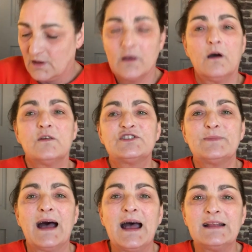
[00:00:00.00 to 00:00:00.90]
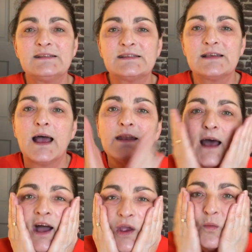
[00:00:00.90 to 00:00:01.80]
onto my hands and
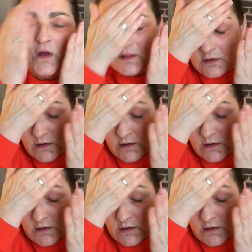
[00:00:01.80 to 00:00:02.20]
I will